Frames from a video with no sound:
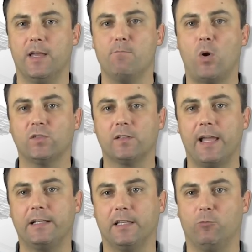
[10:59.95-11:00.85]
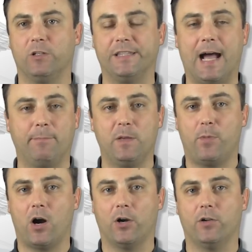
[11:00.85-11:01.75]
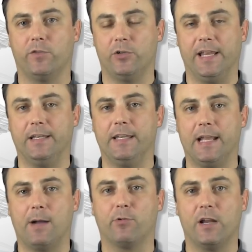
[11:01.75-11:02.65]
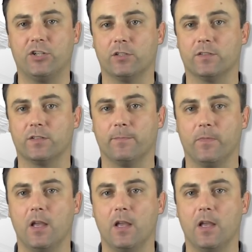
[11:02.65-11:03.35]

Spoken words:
and most likely will not be part of your day-to-day operations.